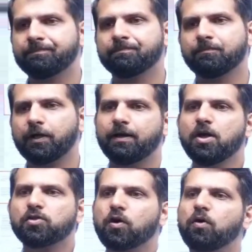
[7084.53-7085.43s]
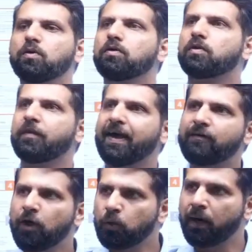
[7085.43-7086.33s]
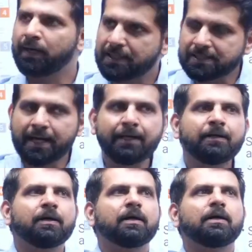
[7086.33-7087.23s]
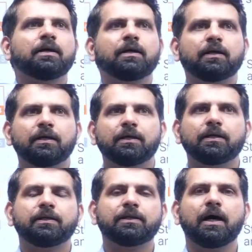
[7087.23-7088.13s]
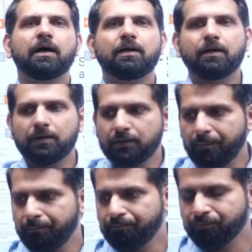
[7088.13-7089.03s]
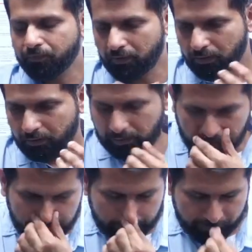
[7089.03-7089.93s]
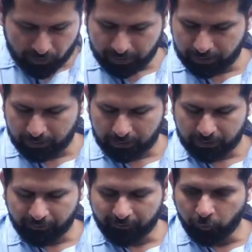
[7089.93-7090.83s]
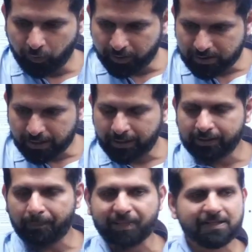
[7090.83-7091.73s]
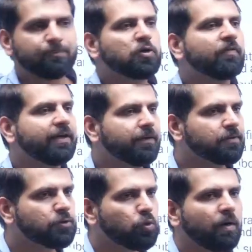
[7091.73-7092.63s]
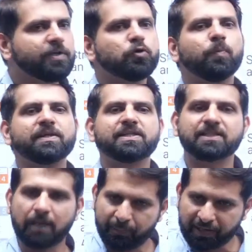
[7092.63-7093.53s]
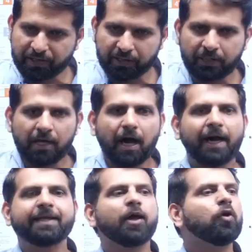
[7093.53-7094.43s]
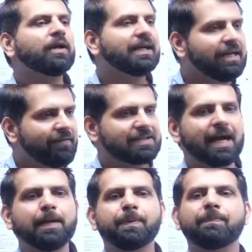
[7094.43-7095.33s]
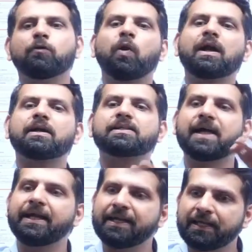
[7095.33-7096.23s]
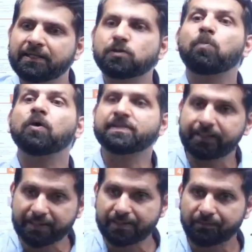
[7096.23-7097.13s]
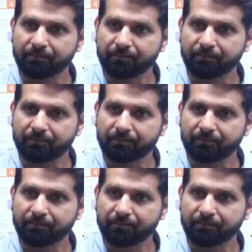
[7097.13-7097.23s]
Okay. So if I want to understand the if I want to understand the perception of individuals towards UPSC examination, I cannot leave aside people who are residing in small cities.